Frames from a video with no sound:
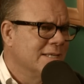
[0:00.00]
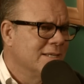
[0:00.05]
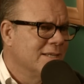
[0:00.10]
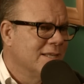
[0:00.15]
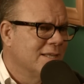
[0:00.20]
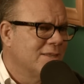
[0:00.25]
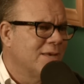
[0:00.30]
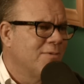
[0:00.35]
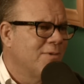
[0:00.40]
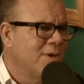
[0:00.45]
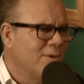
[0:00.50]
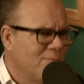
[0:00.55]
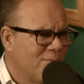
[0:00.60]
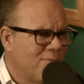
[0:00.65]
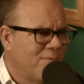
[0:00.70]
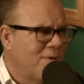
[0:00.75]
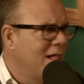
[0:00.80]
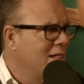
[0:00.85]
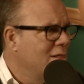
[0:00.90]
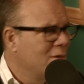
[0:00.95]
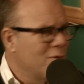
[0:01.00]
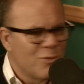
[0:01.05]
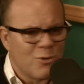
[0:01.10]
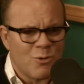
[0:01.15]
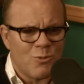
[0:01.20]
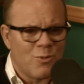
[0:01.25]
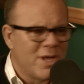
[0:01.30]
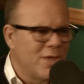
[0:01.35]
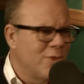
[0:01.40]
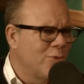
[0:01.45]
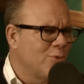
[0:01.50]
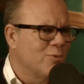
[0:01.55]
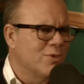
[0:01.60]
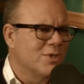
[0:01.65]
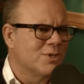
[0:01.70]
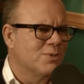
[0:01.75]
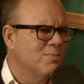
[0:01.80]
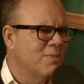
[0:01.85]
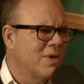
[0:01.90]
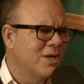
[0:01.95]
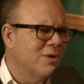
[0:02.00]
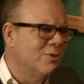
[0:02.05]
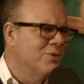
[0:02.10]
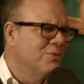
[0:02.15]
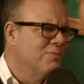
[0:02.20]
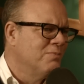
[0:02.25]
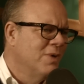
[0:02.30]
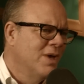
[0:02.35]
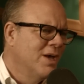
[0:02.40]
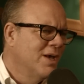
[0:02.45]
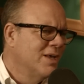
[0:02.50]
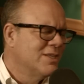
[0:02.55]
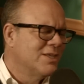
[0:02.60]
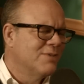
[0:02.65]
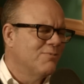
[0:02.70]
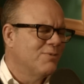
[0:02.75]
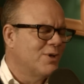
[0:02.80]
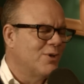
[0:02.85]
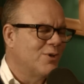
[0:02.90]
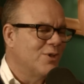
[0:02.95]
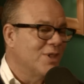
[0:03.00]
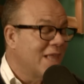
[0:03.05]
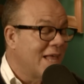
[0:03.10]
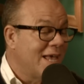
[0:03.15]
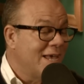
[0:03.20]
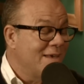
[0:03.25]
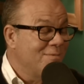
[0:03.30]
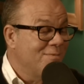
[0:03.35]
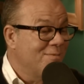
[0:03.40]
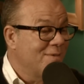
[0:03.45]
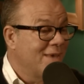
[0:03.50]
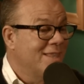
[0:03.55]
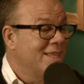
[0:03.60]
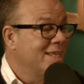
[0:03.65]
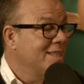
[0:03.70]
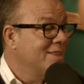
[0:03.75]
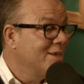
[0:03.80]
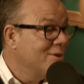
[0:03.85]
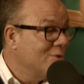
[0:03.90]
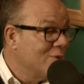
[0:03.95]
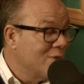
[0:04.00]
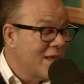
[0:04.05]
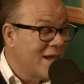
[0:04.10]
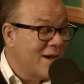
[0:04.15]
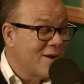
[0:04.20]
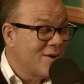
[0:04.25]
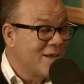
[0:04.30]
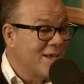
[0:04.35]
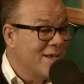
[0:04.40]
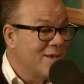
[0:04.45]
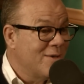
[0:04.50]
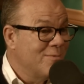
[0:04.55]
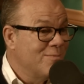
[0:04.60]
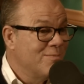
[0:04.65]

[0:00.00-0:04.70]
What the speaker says: That they can follow their way through this muddled, difficult life, and that they're there now.